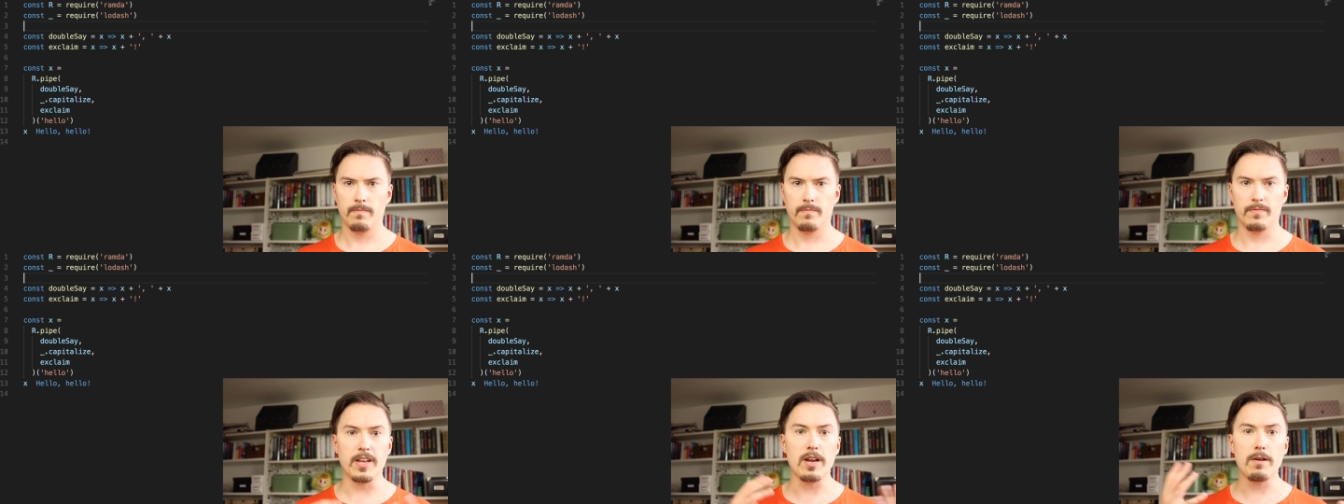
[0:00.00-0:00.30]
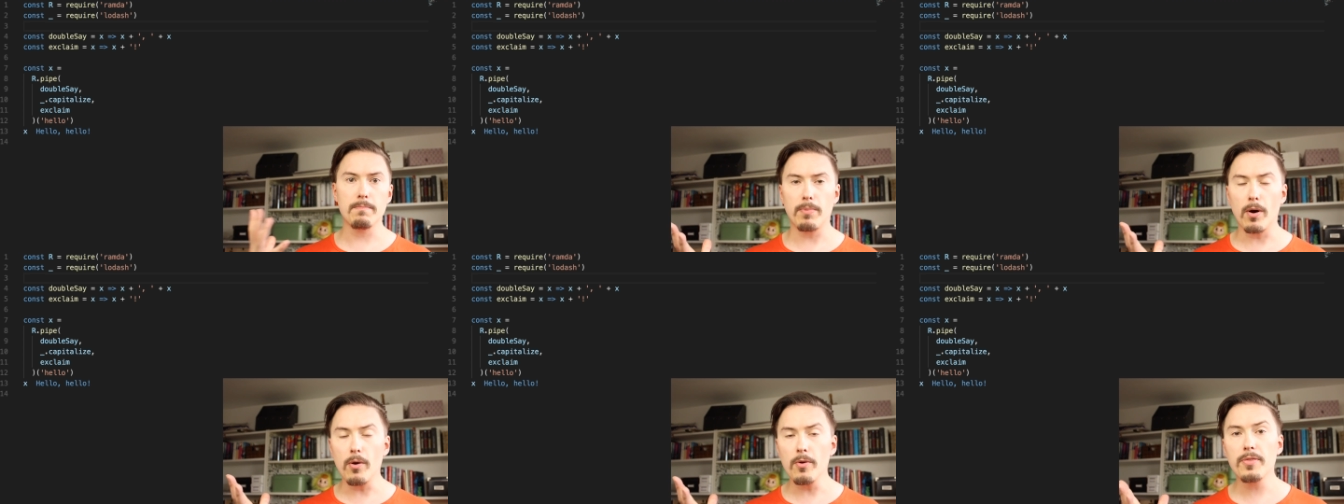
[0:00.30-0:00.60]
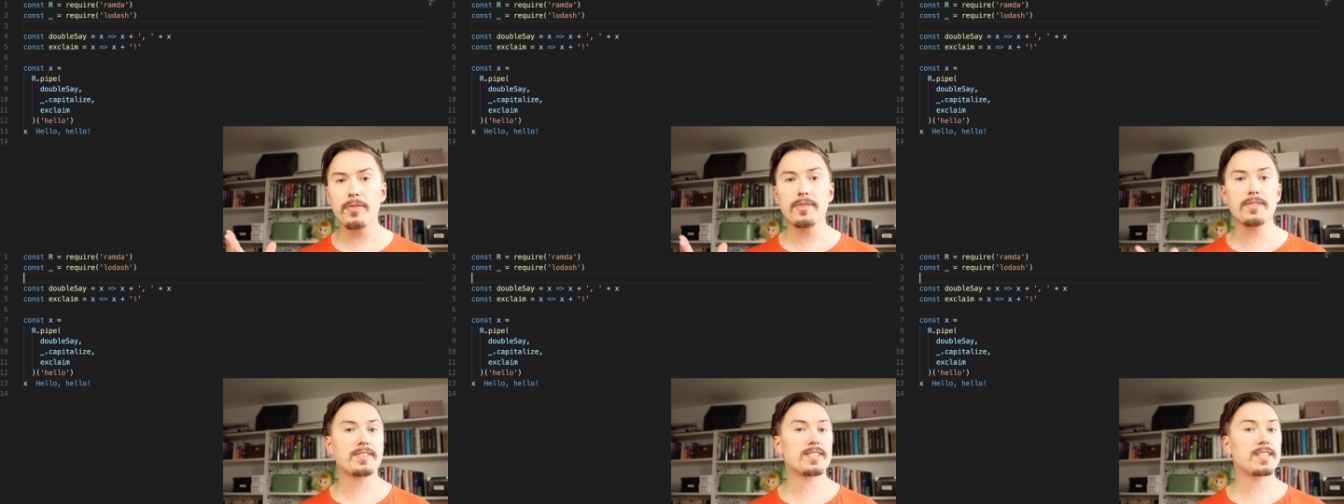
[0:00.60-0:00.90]
They are
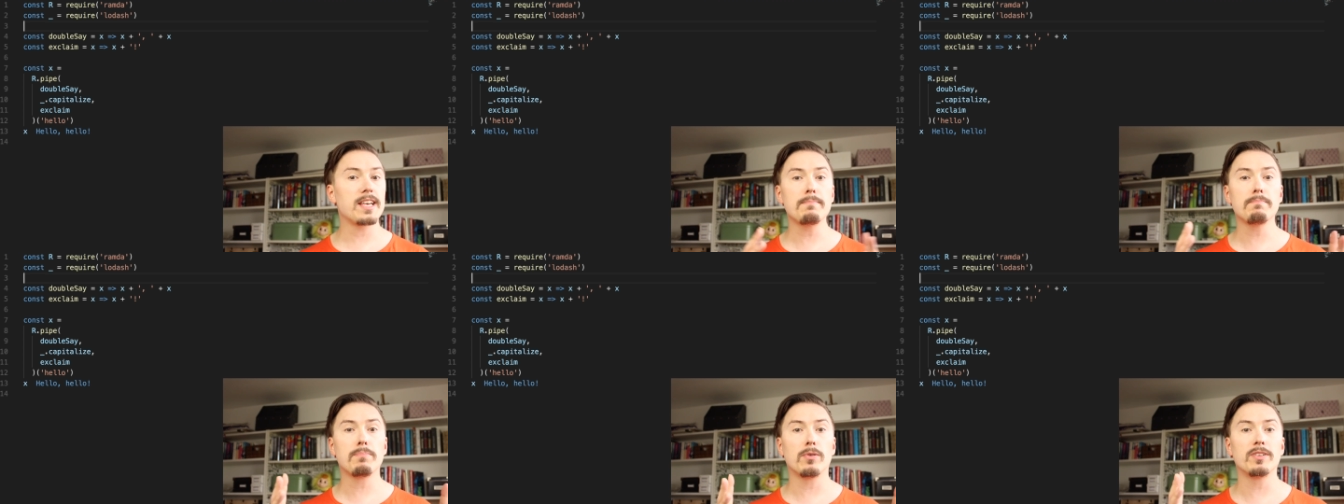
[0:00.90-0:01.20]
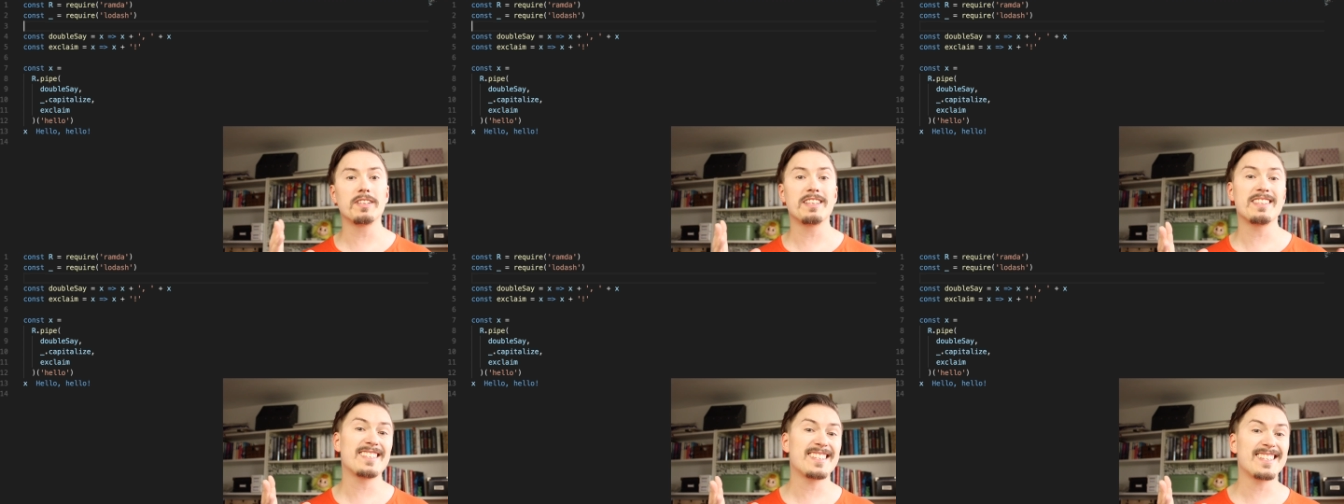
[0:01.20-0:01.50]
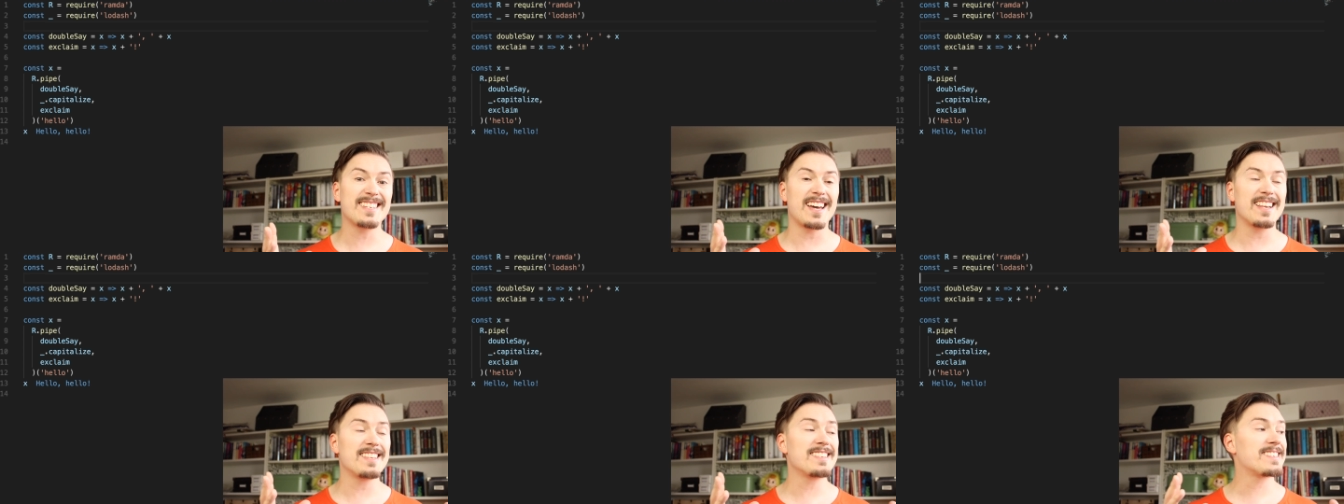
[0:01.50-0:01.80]
both simple in the
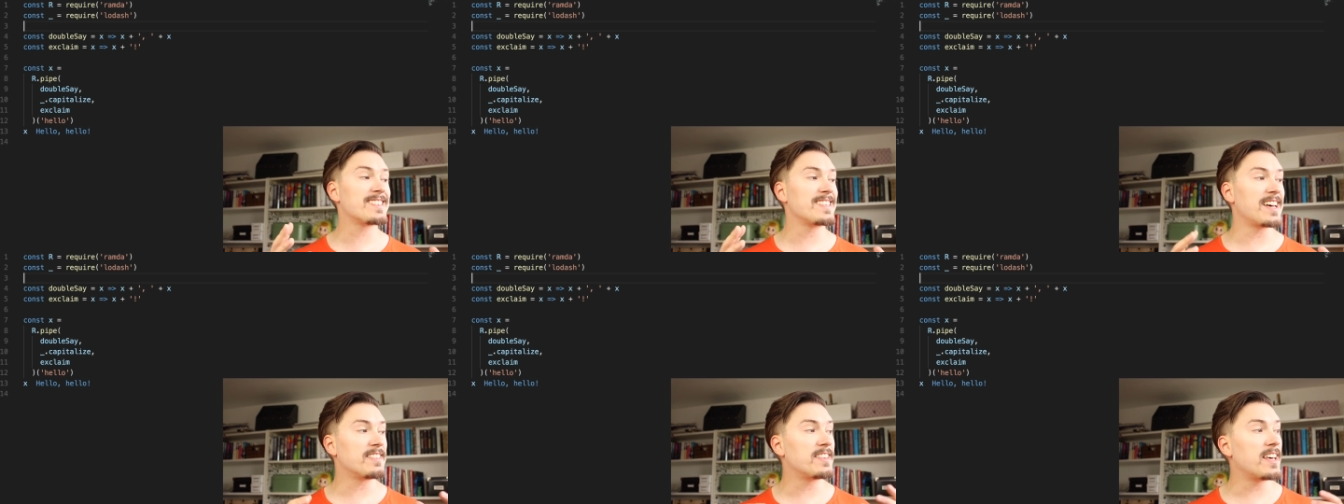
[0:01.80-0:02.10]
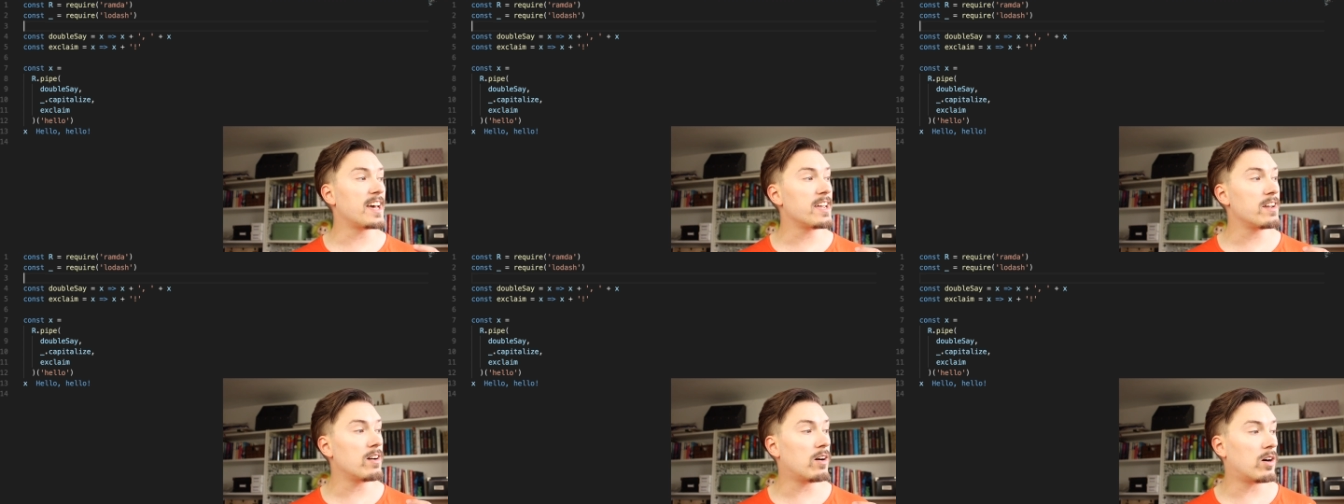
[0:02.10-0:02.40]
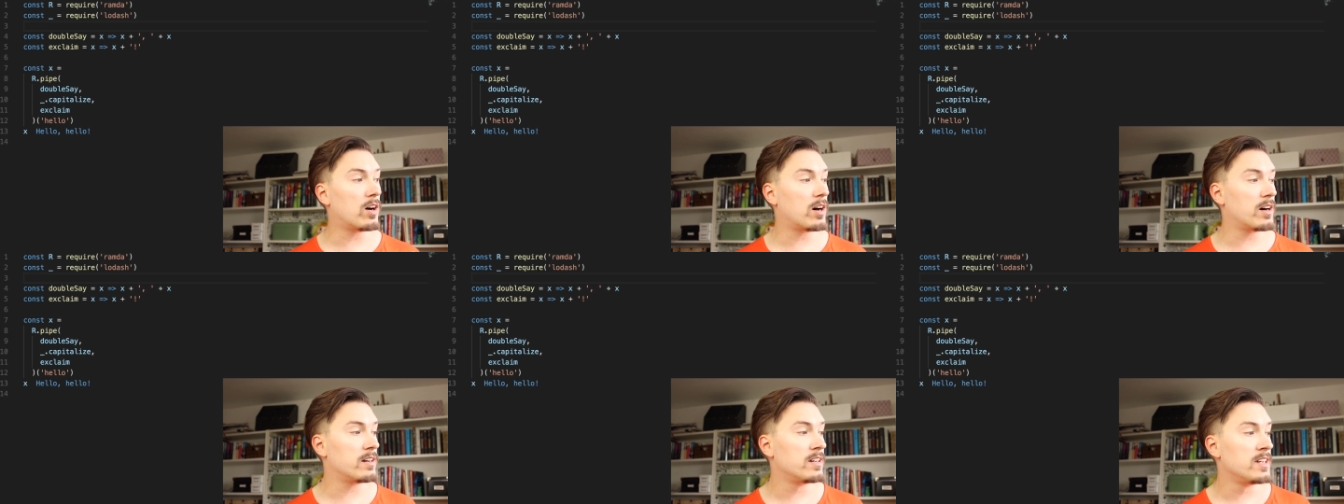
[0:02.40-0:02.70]
sense that they
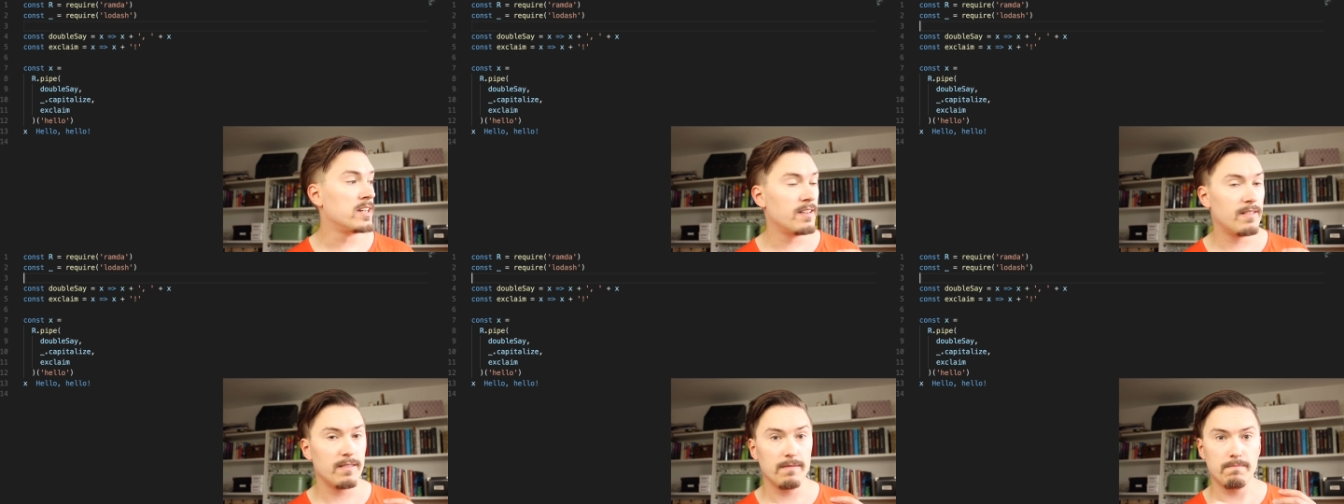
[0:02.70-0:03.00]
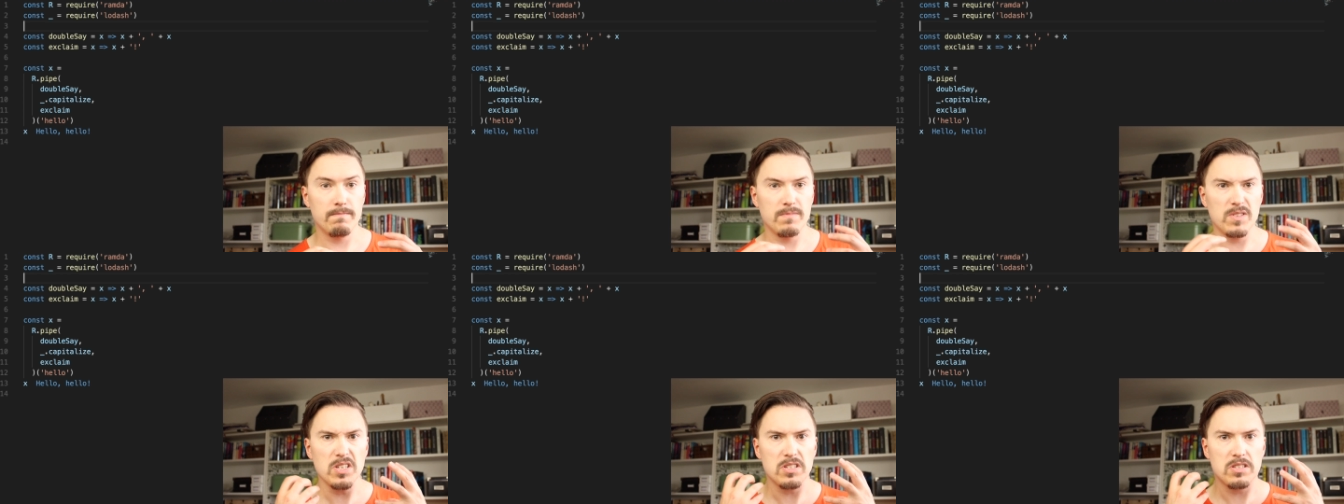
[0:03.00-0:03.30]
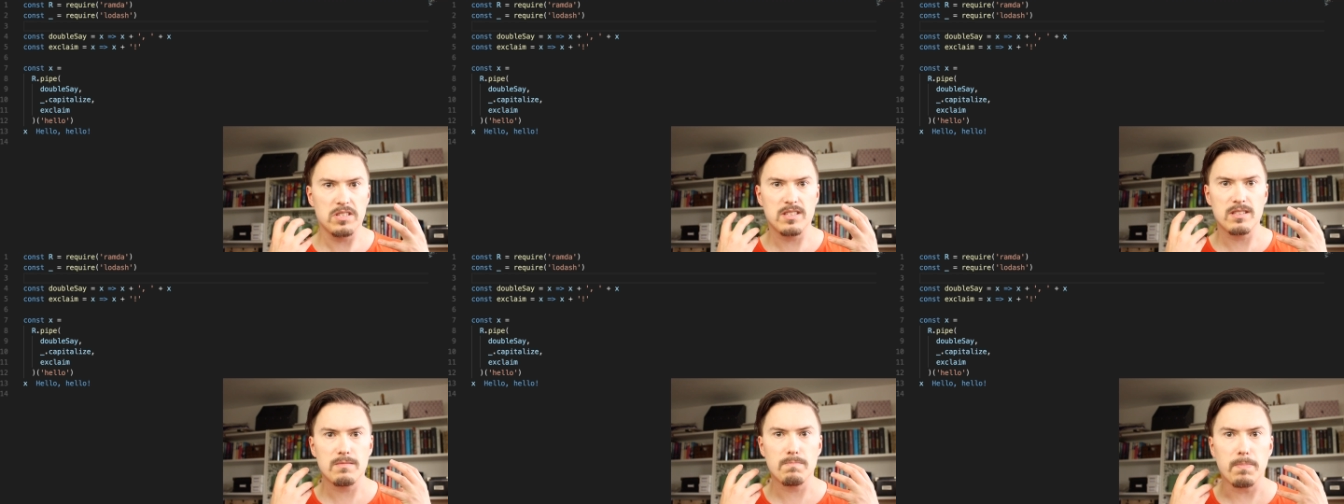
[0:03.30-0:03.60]
are
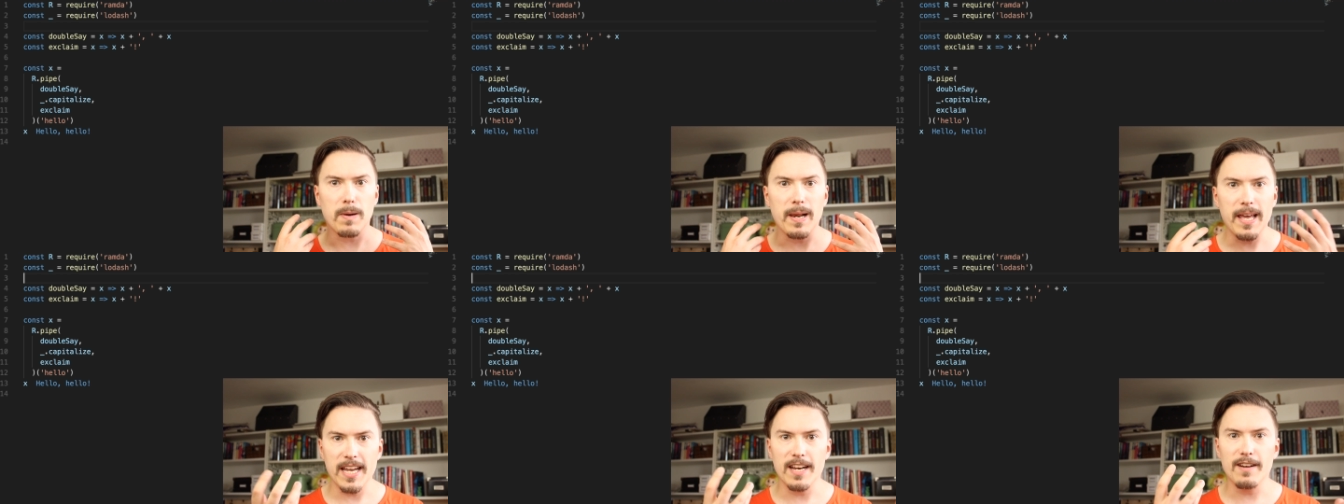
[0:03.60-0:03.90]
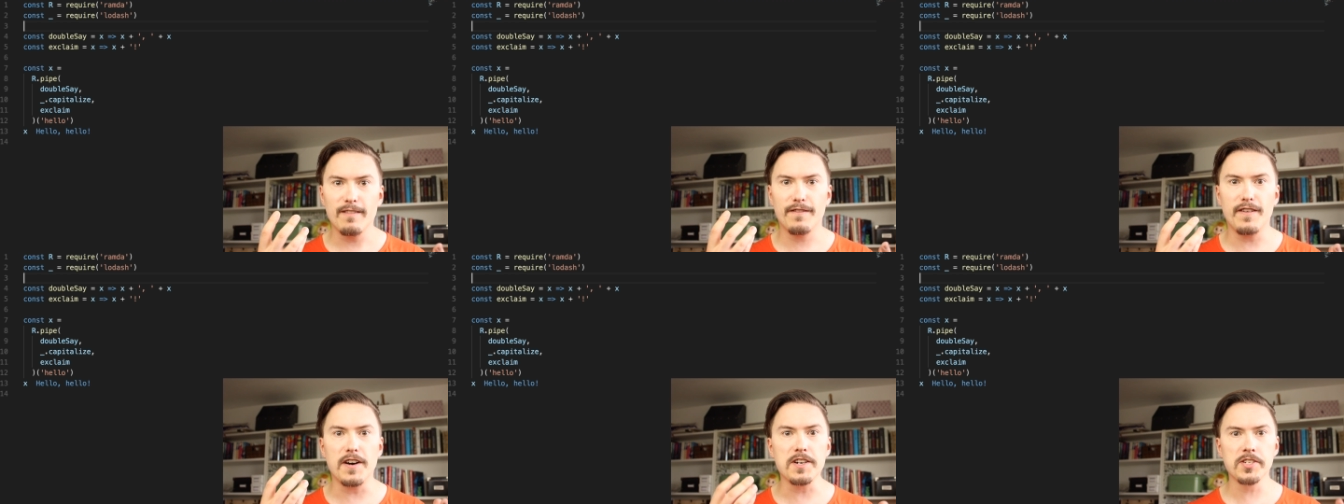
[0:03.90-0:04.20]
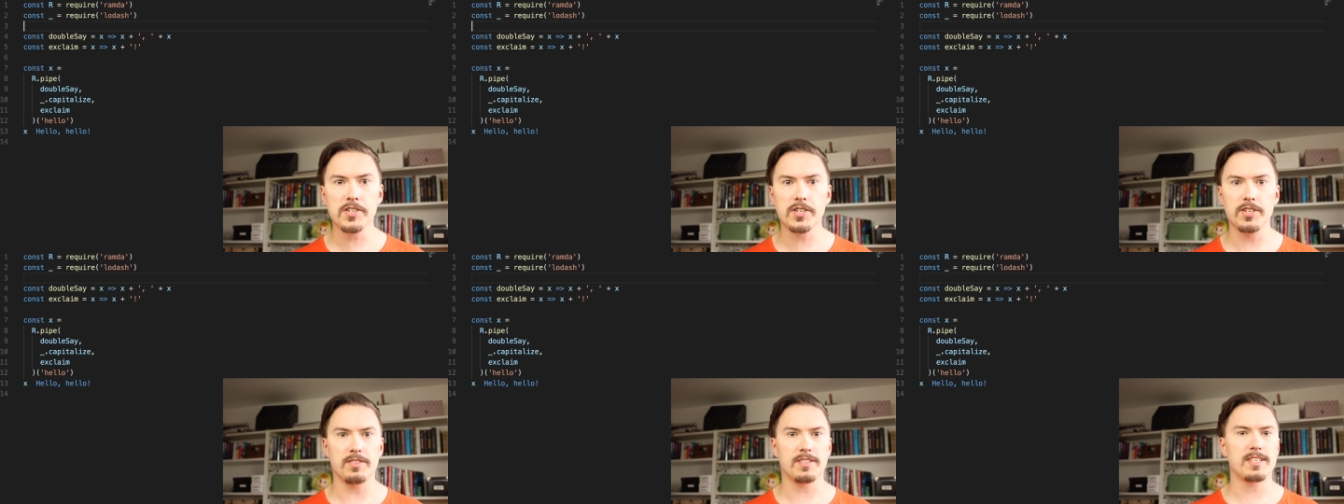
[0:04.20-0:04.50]
just plain
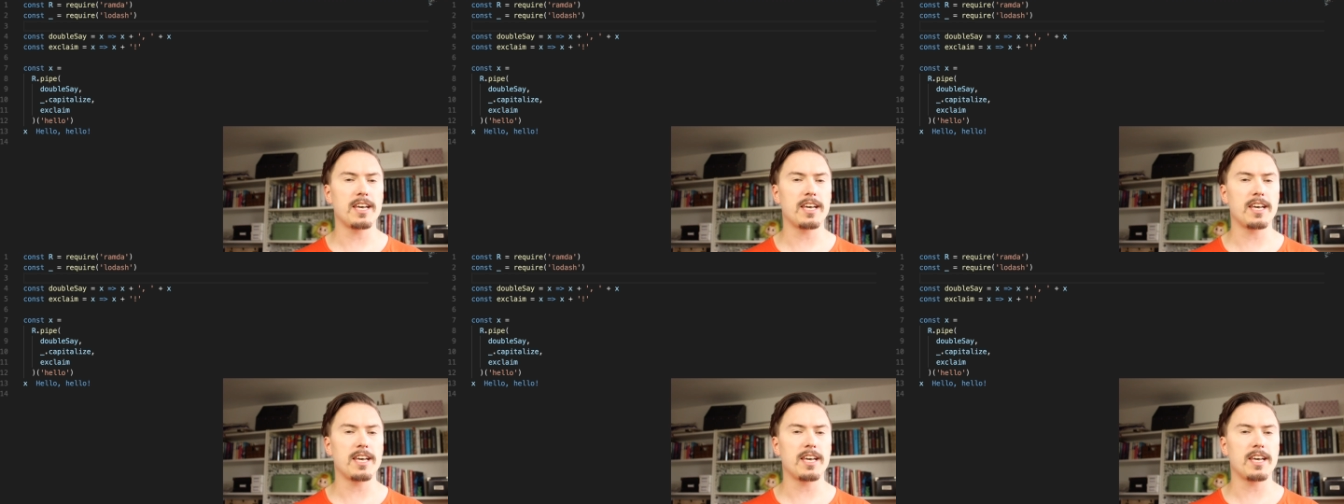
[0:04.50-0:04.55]
functions.